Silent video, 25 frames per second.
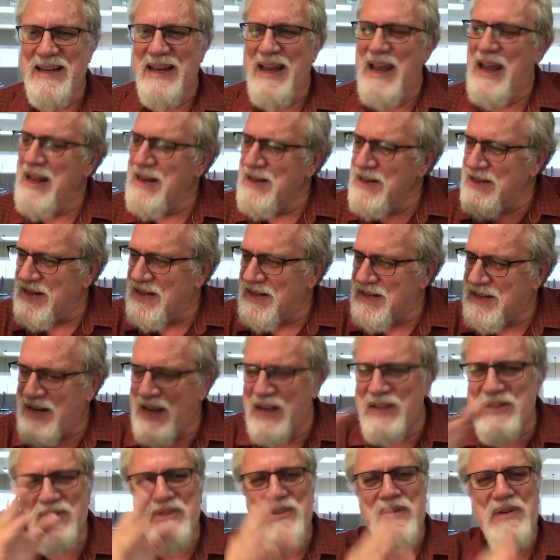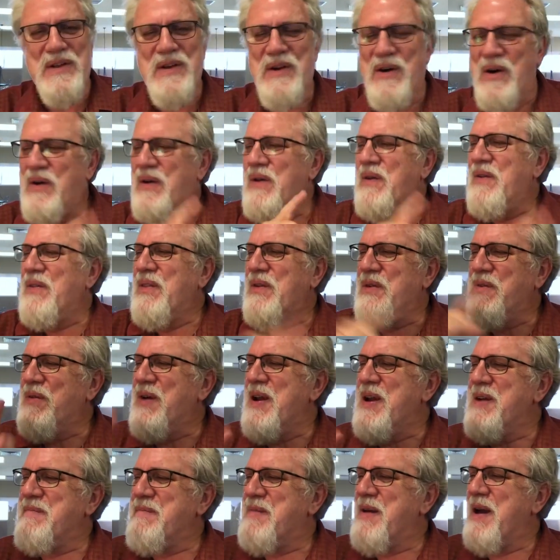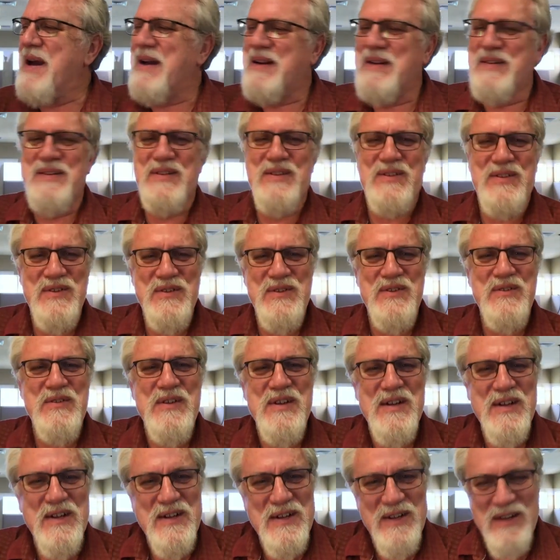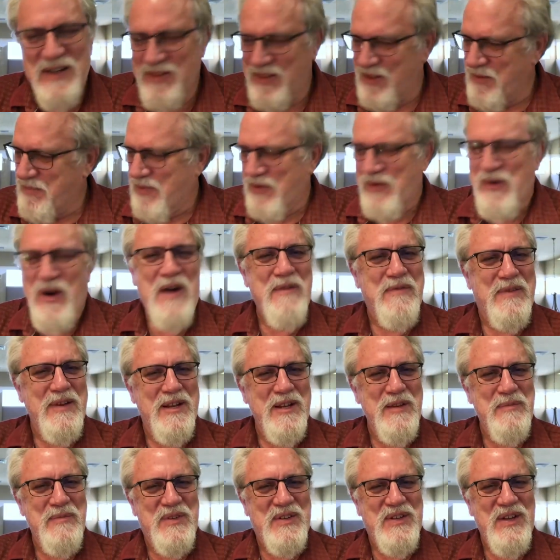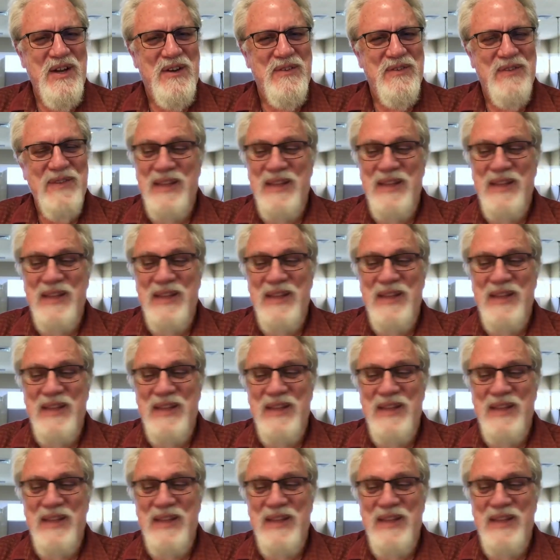and textually all the way back to the Prophet himself.